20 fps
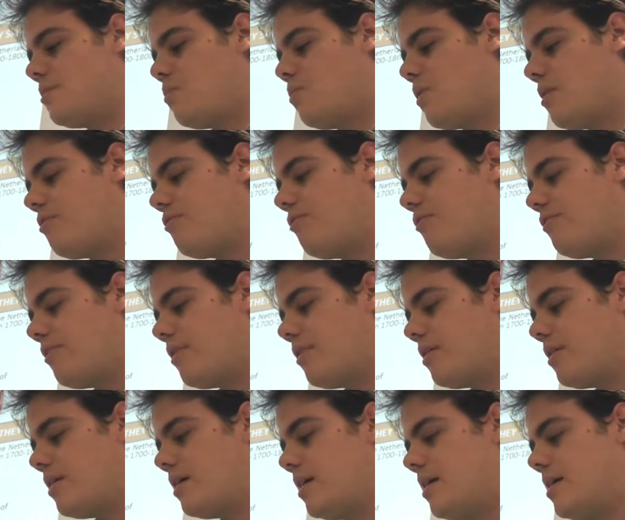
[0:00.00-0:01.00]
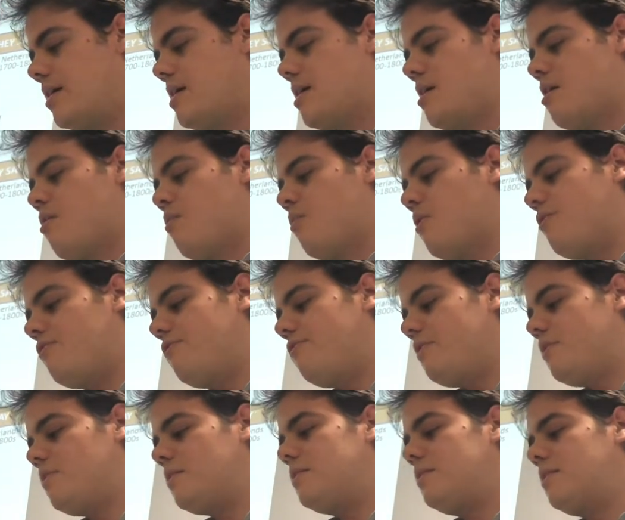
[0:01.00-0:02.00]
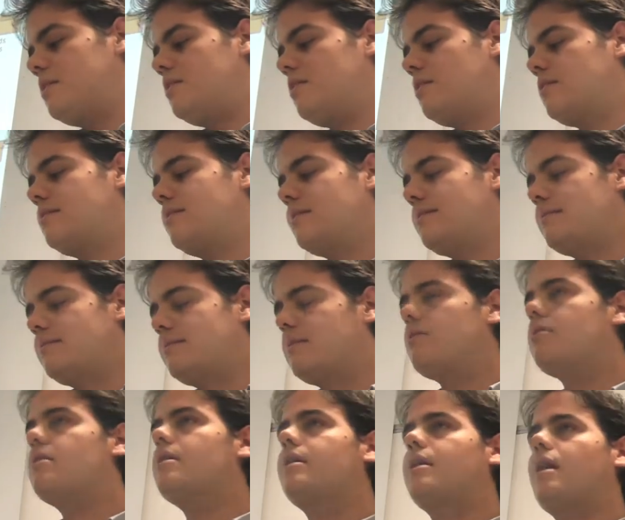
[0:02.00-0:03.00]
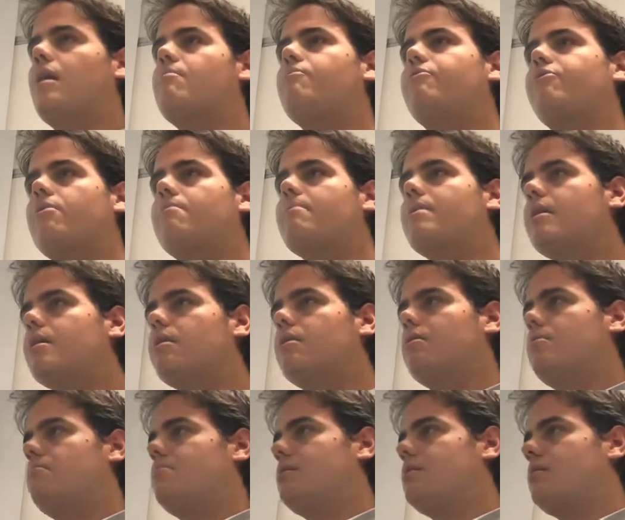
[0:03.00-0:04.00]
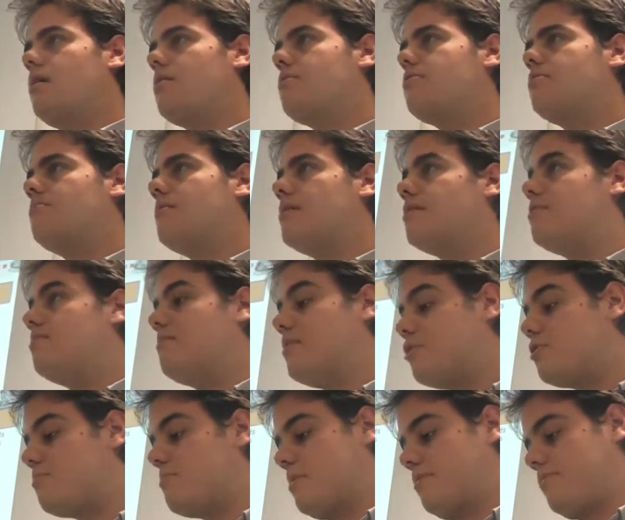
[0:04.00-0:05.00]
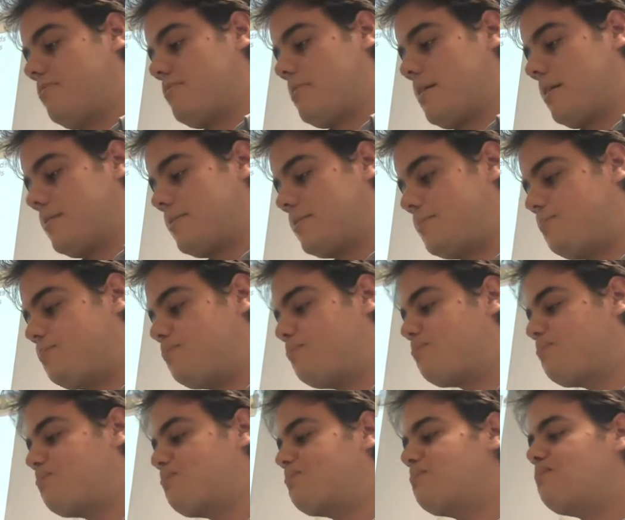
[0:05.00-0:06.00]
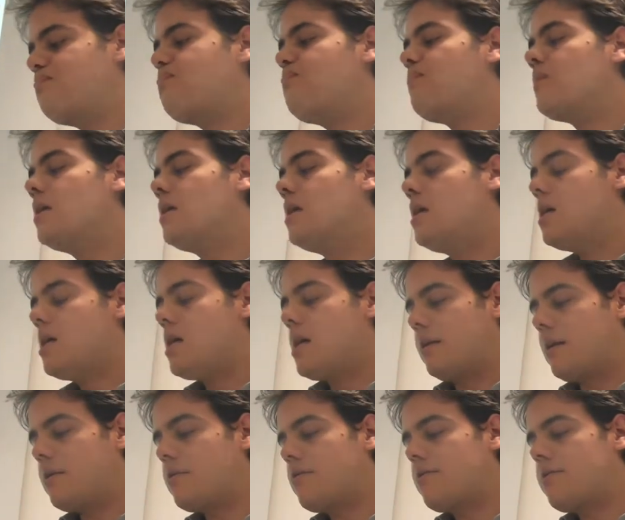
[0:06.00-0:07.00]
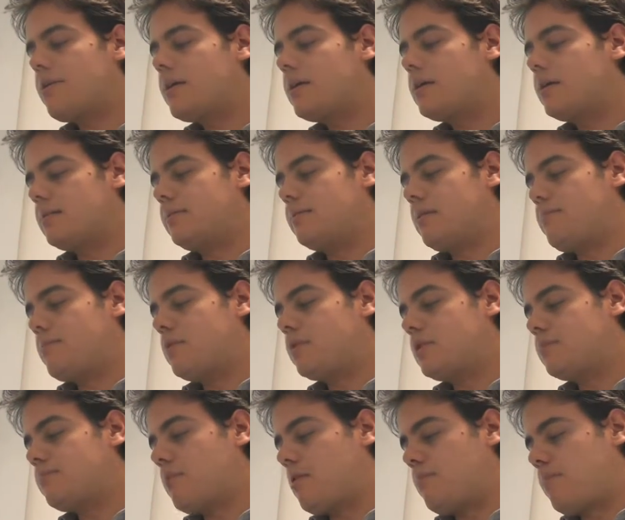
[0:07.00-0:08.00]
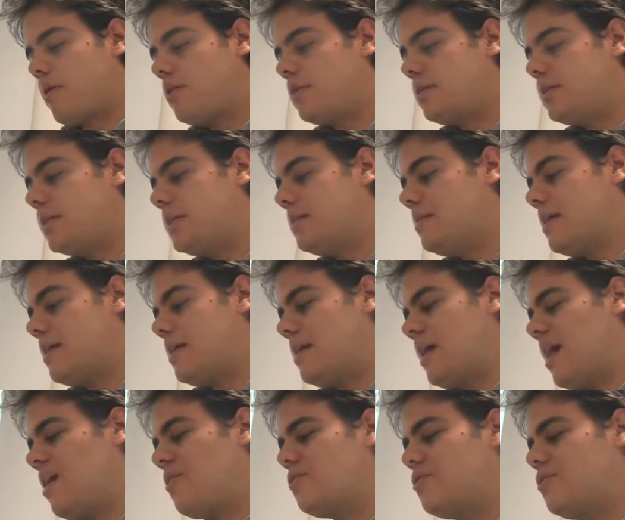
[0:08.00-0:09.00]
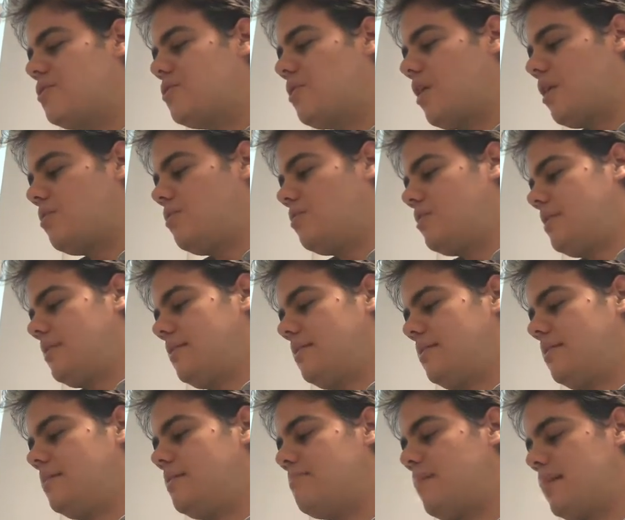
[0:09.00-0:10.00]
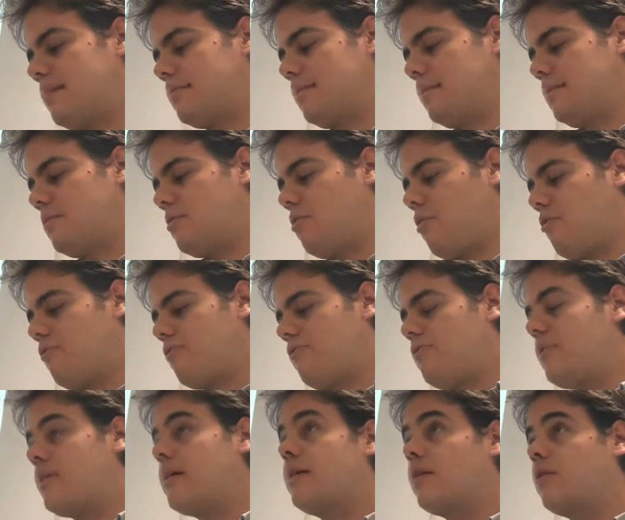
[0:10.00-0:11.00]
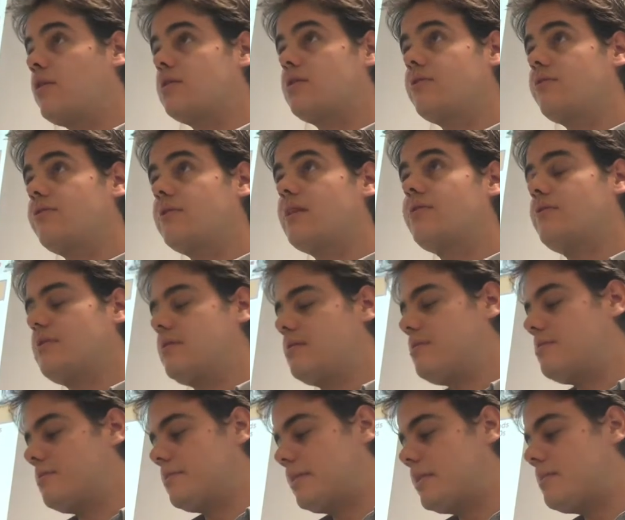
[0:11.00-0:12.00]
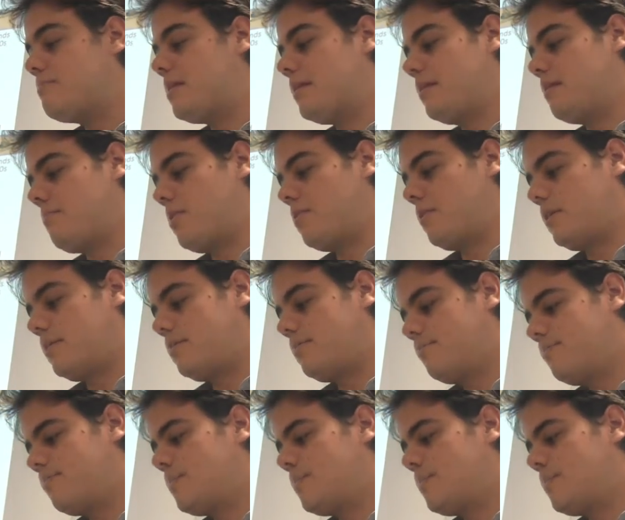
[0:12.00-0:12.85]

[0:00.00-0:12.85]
welfare not necessarily come from income. The other measurement for that. Another thing is the purchase power parity. How do you calculate the basket of the cost of living? There's a debate about it.